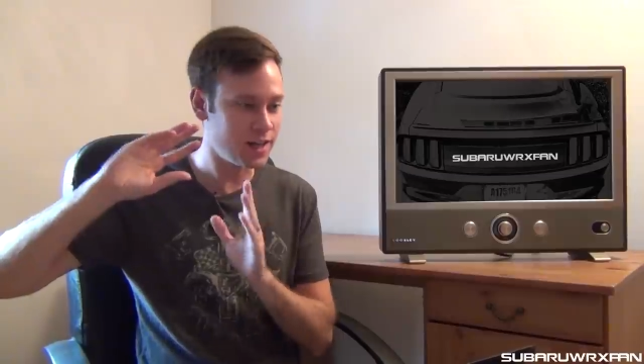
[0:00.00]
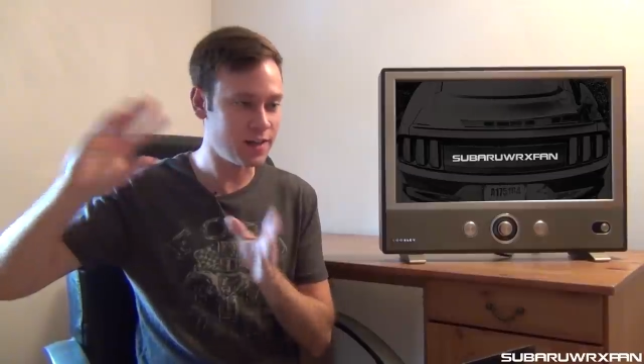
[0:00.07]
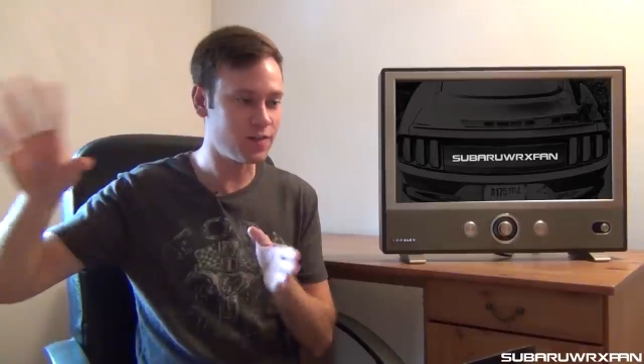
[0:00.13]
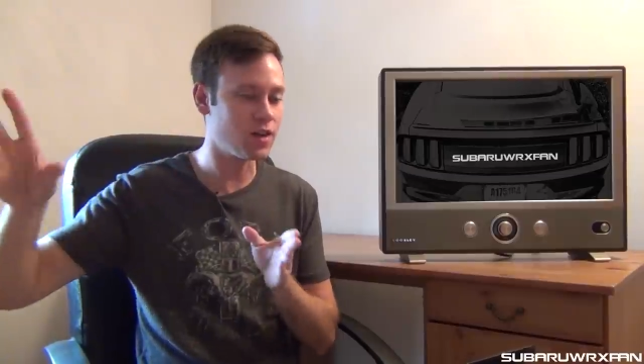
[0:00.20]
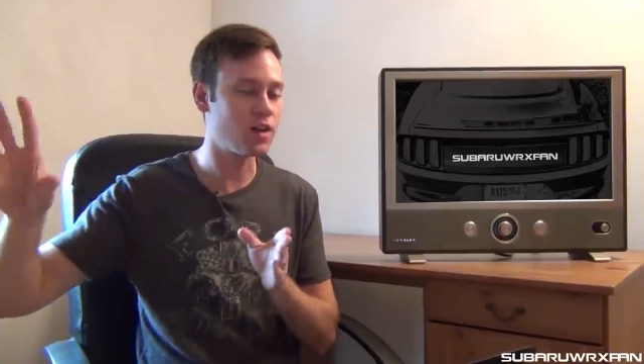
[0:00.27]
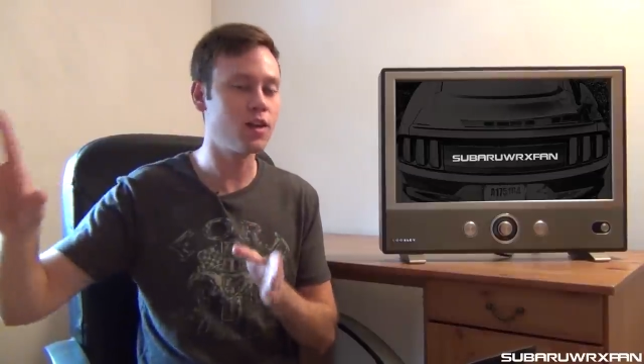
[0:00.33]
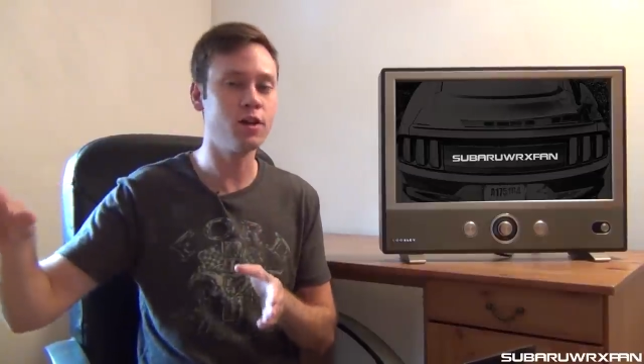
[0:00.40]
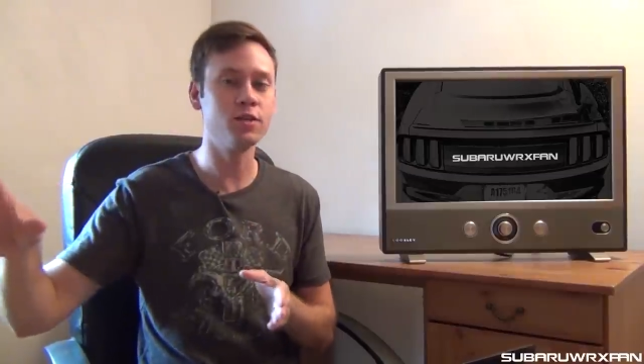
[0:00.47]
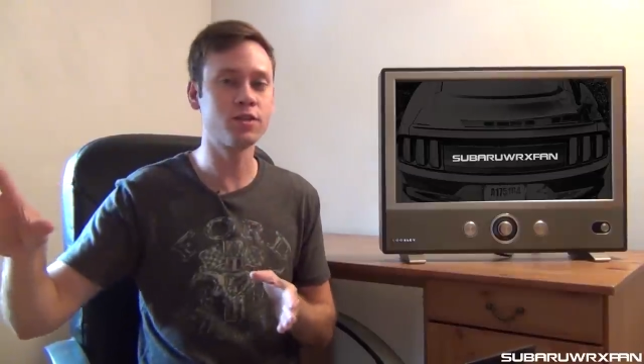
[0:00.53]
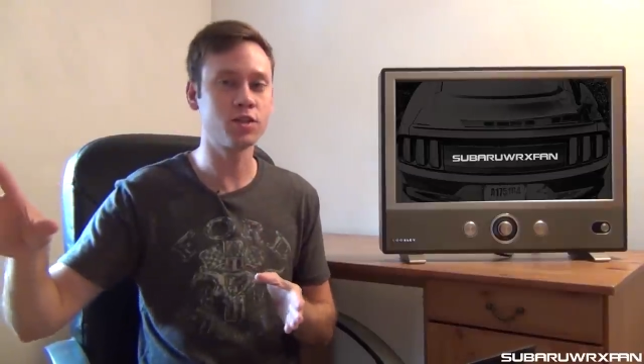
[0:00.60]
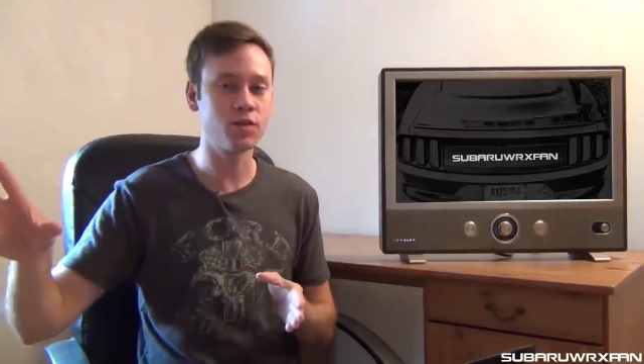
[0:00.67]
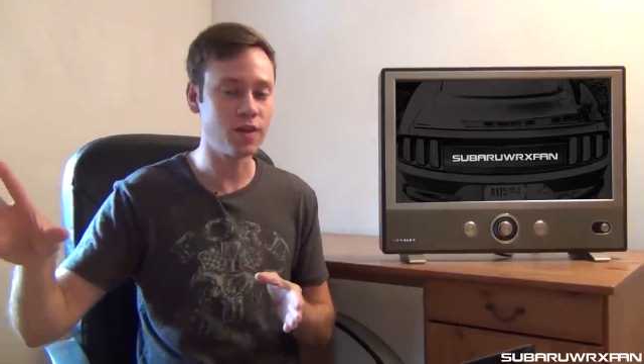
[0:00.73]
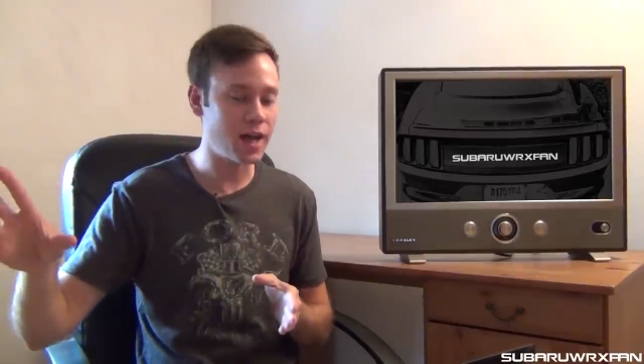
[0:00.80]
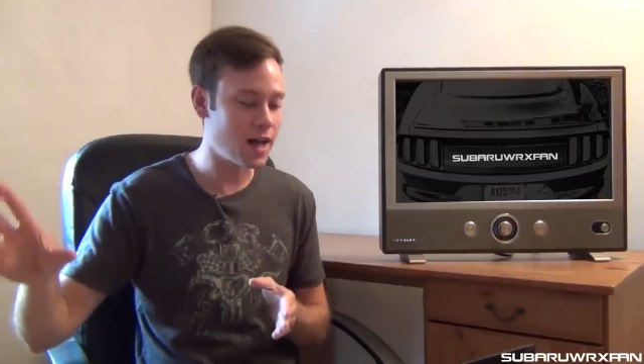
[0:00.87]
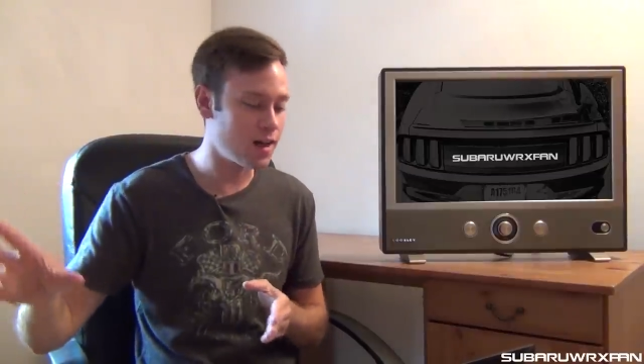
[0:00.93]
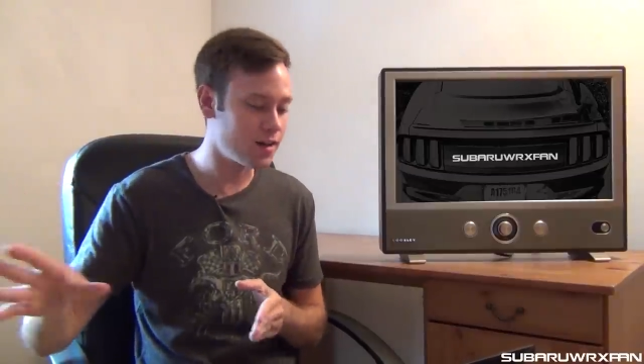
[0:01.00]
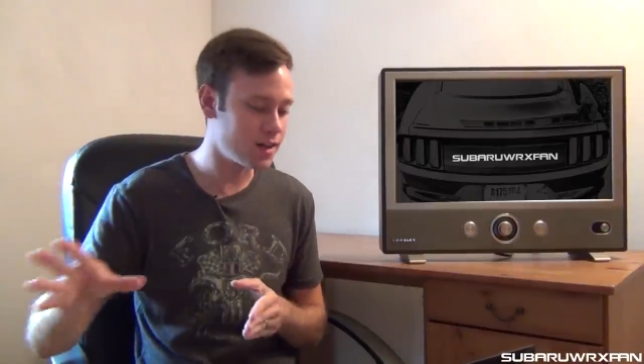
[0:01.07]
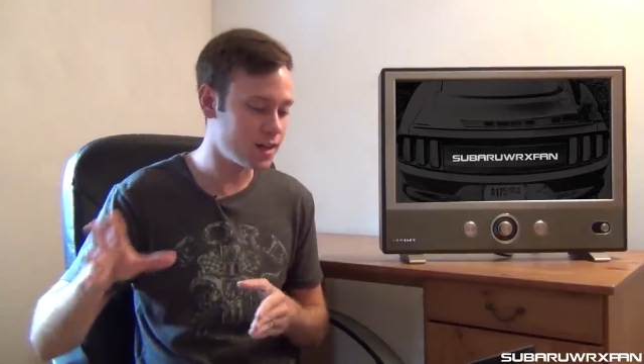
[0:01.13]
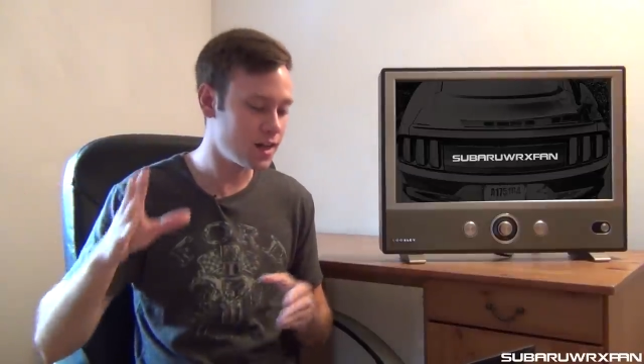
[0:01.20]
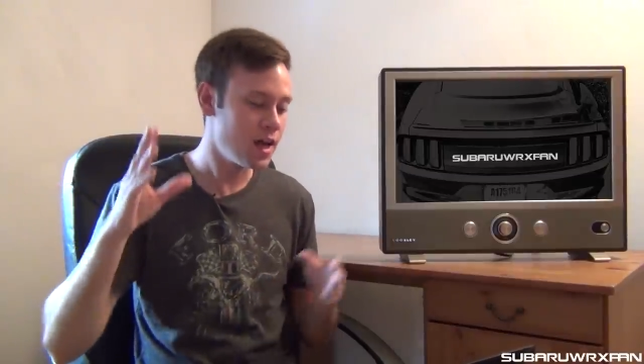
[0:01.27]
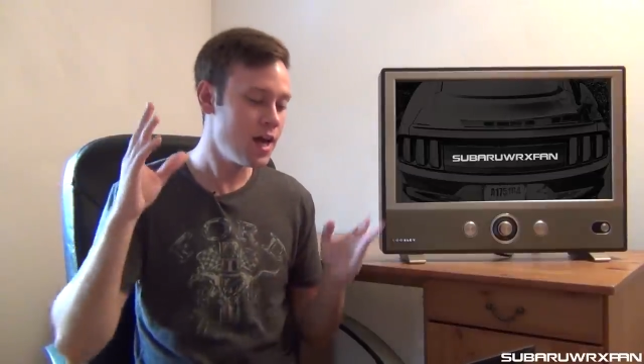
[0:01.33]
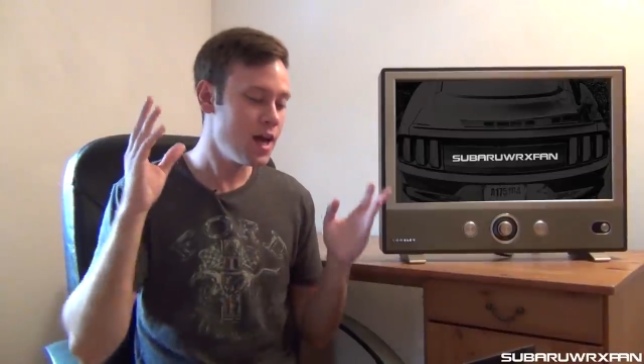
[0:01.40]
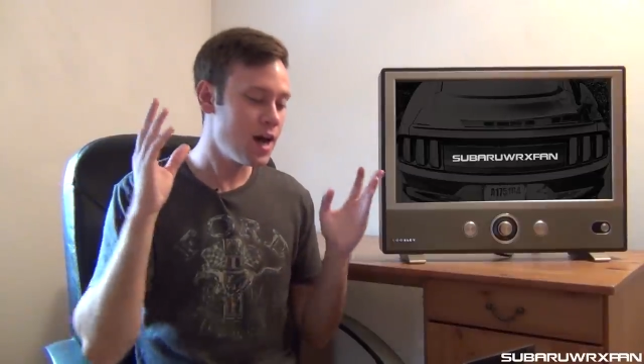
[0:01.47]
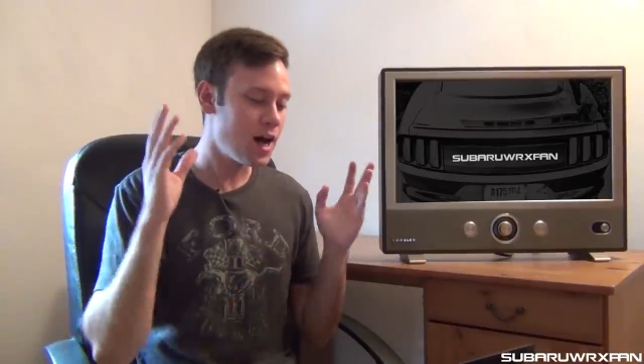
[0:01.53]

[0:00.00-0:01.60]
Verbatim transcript: even close to reality.